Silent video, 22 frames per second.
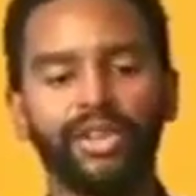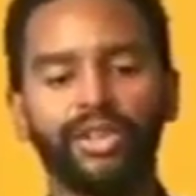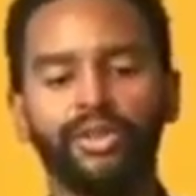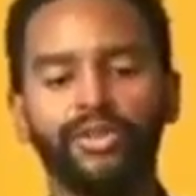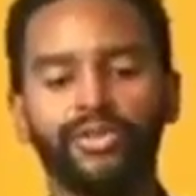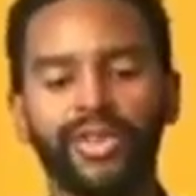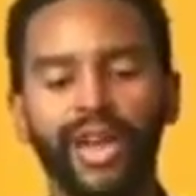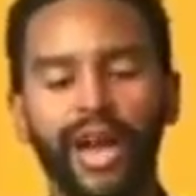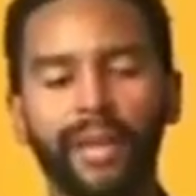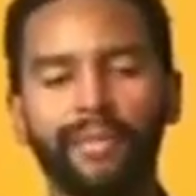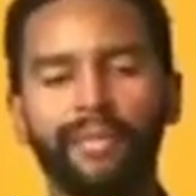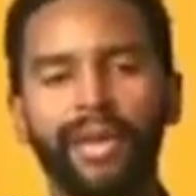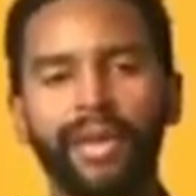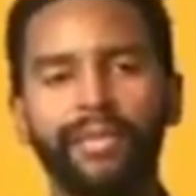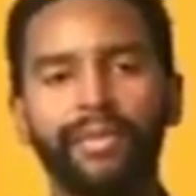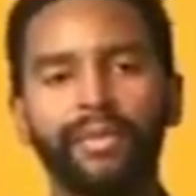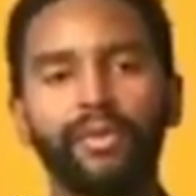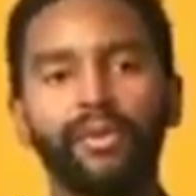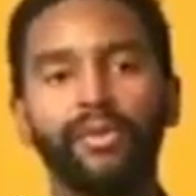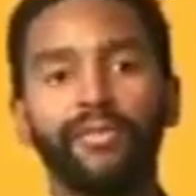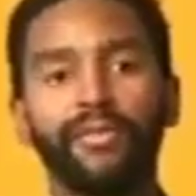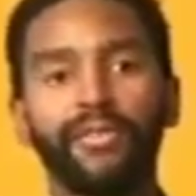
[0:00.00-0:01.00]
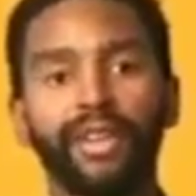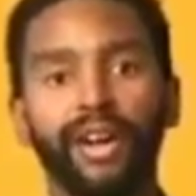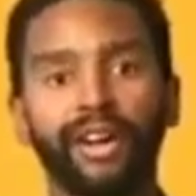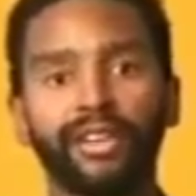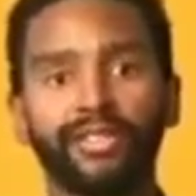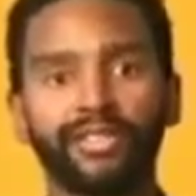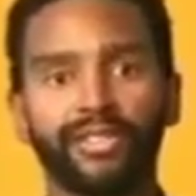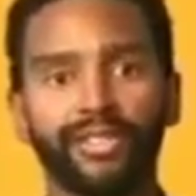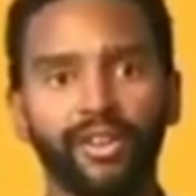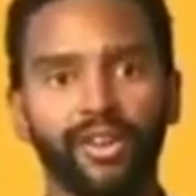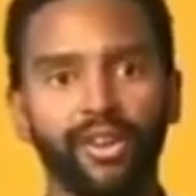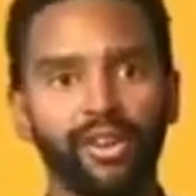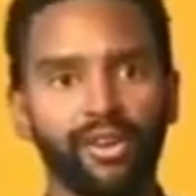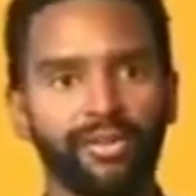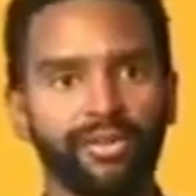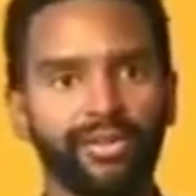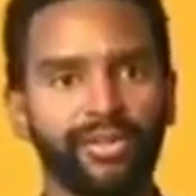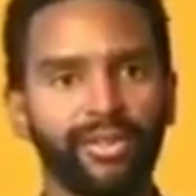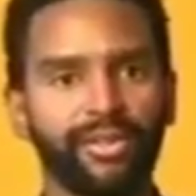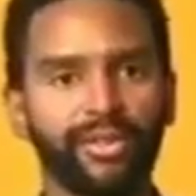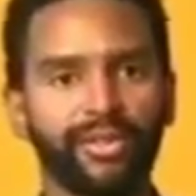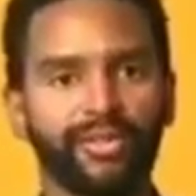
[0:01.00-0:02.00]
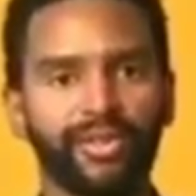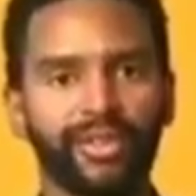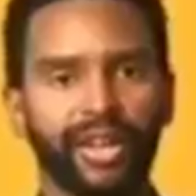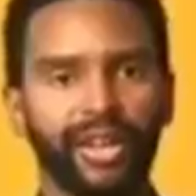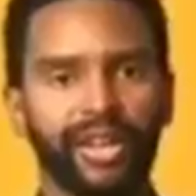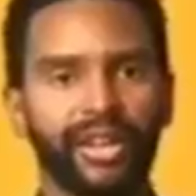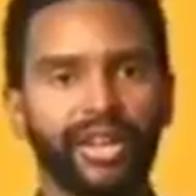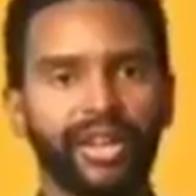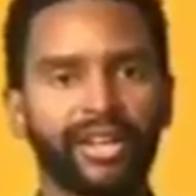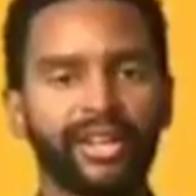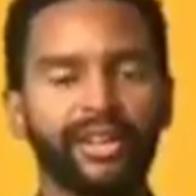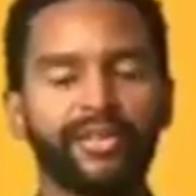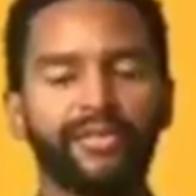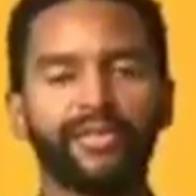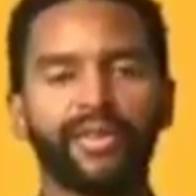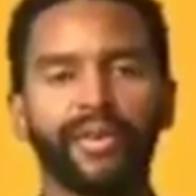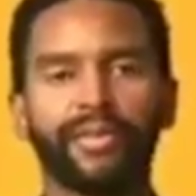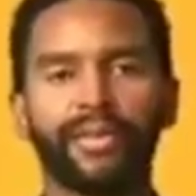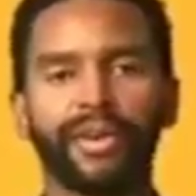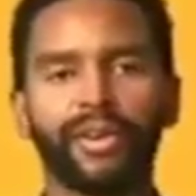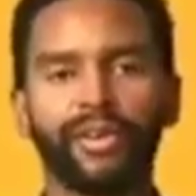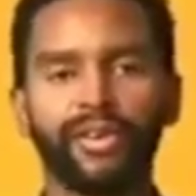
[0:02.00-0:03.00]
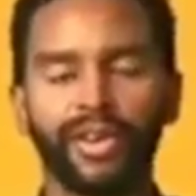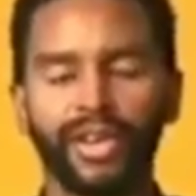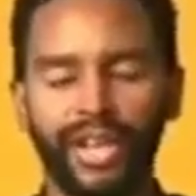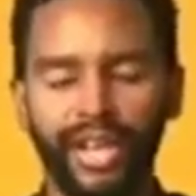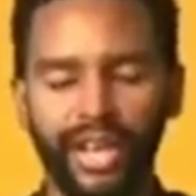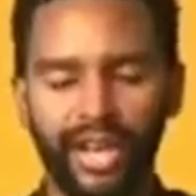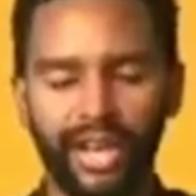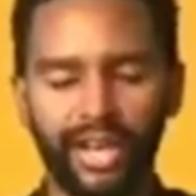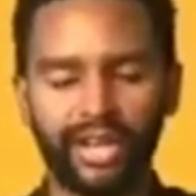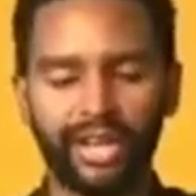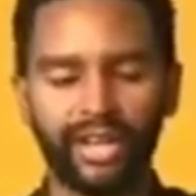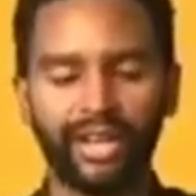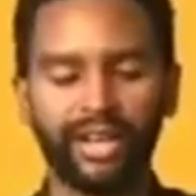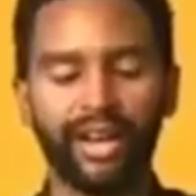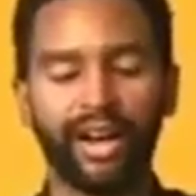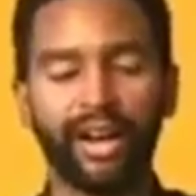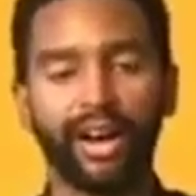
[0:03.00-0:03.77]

You've got people who've lost their homes due to flooding from the Hurricane